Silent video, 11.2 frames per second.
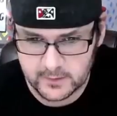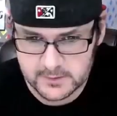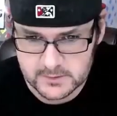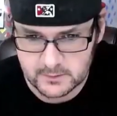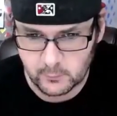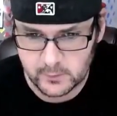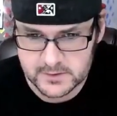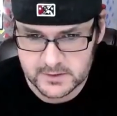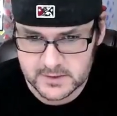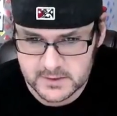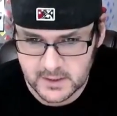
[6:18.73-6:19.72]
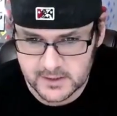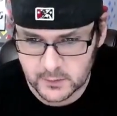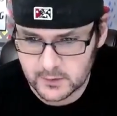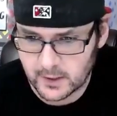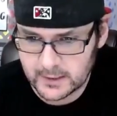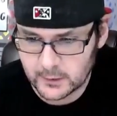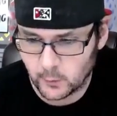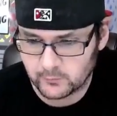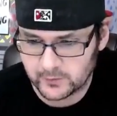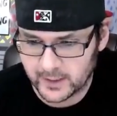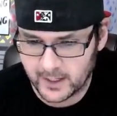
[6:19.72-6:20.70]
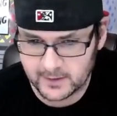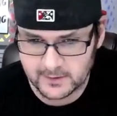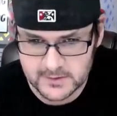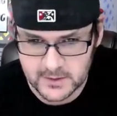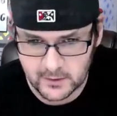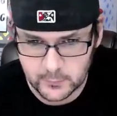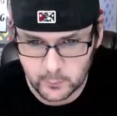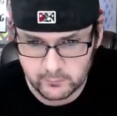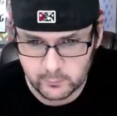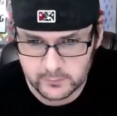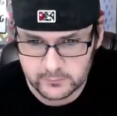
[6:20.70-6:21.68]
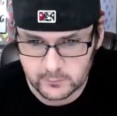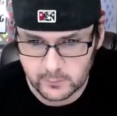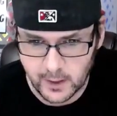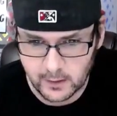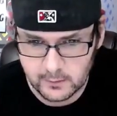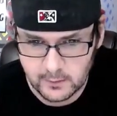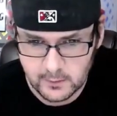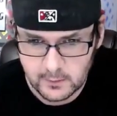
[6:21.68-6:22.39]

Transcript: he is to the ones in the states. So he he'd go over to Canada to you every once in a while.